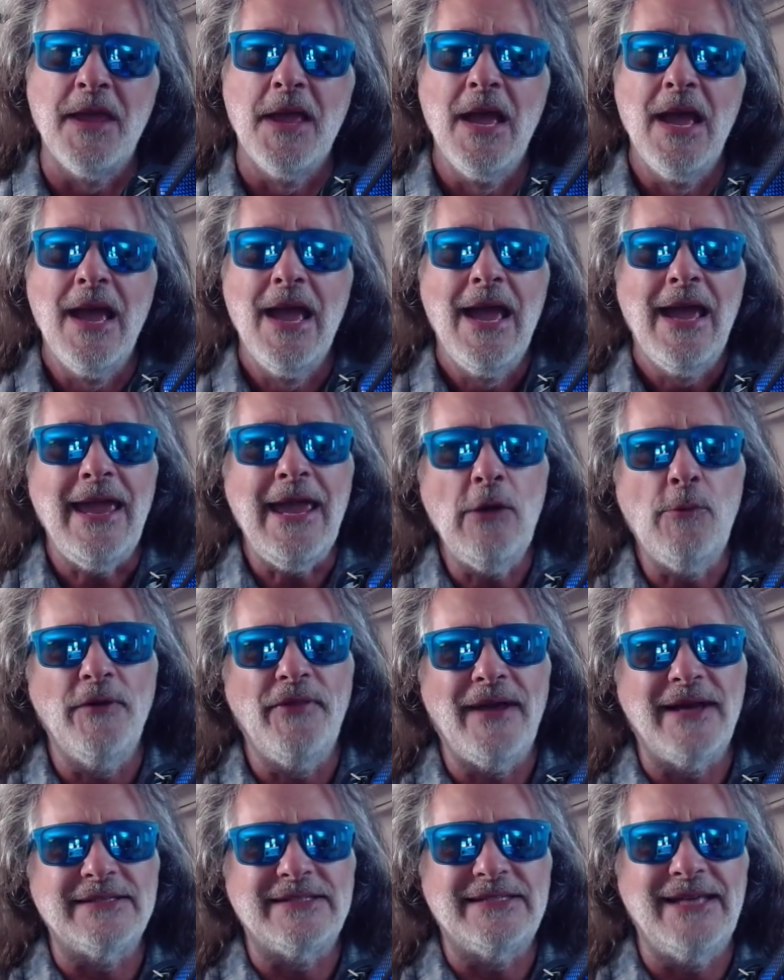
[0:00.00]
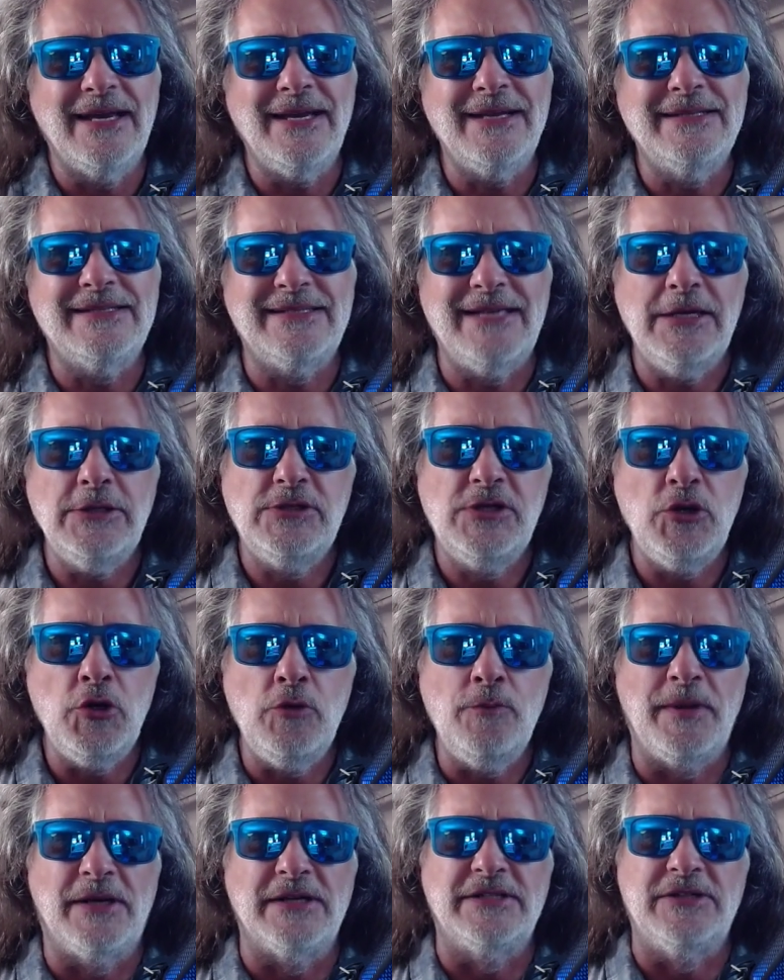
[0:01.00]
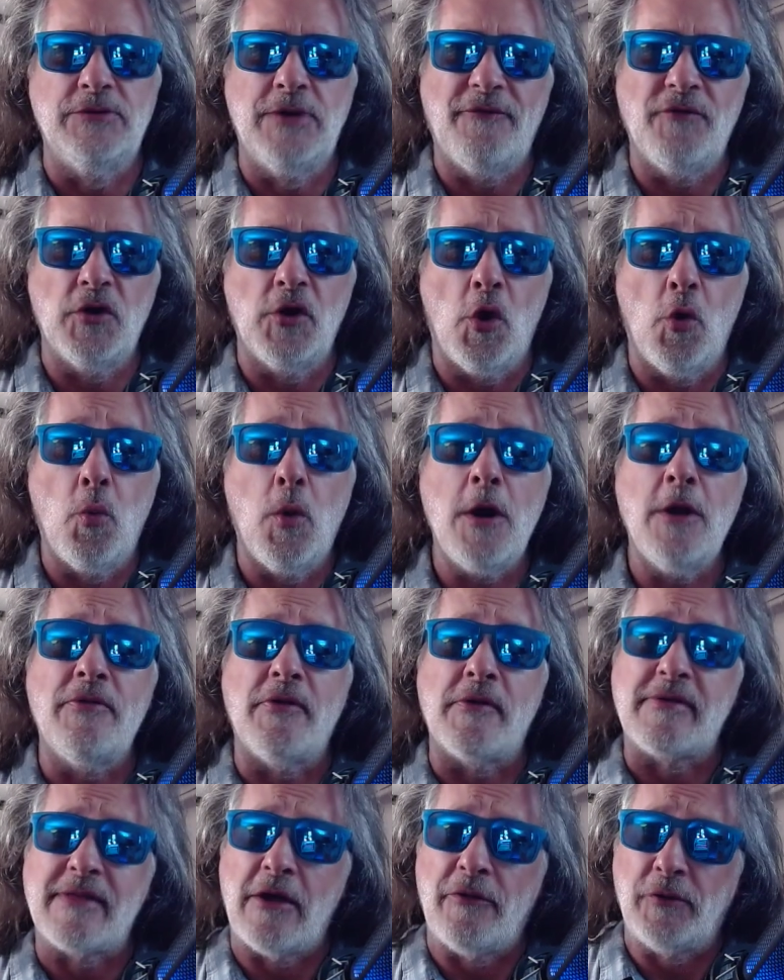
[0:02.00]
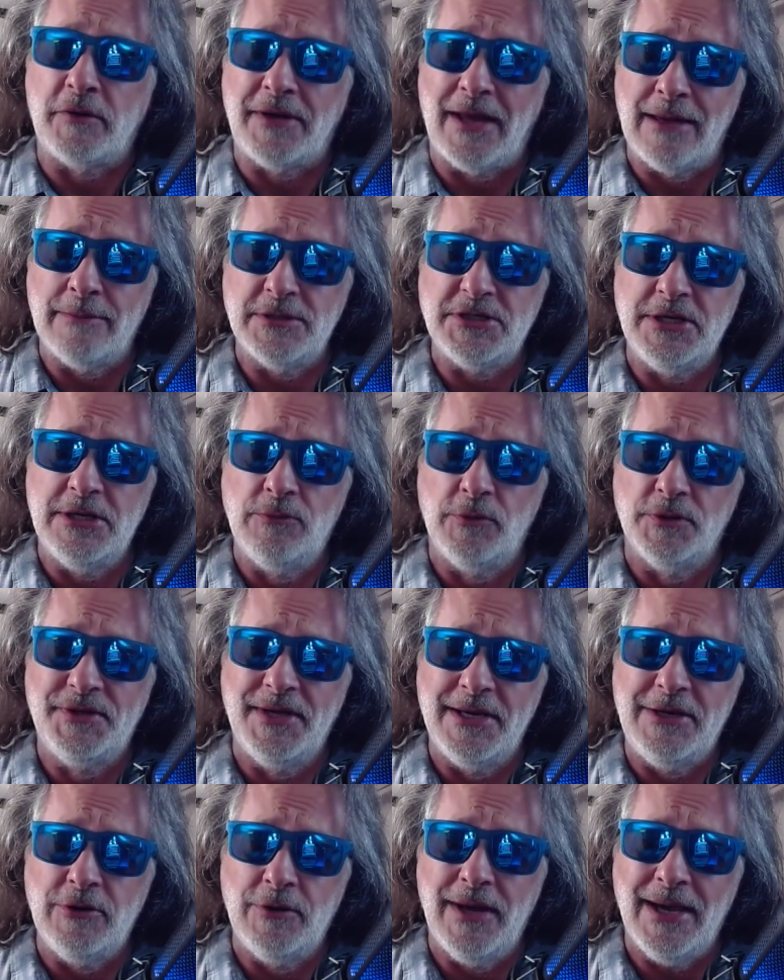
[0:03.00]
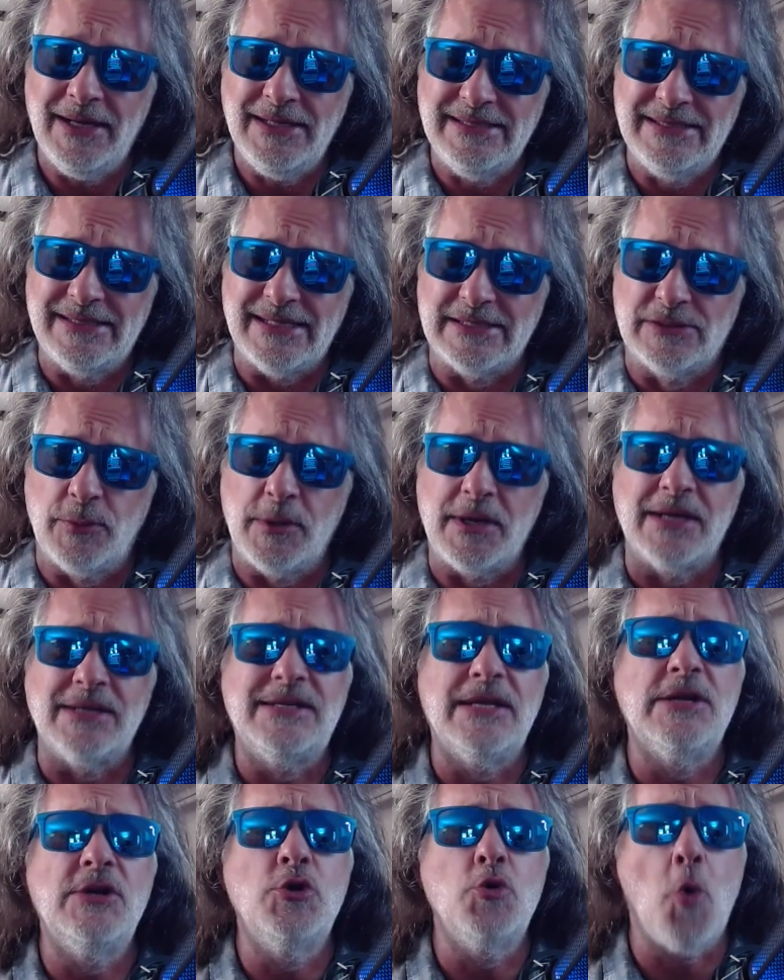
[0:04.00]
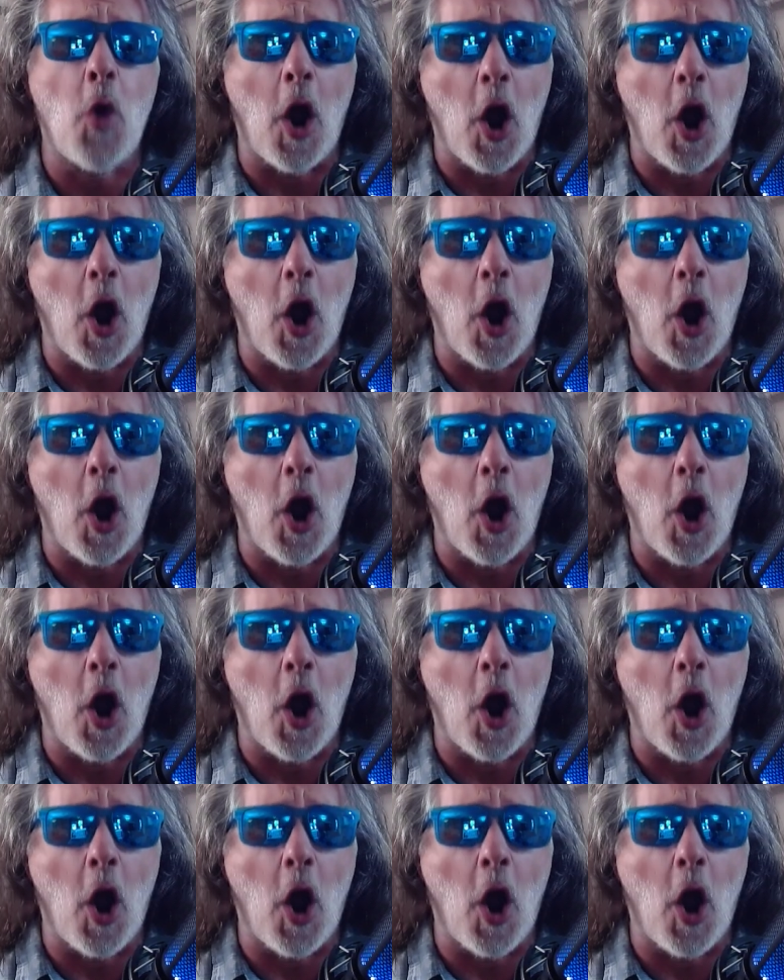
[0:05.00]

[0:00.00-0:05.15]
And with that said, stay tuned, because you never know where the Southwick Time Machine will take you next as we continue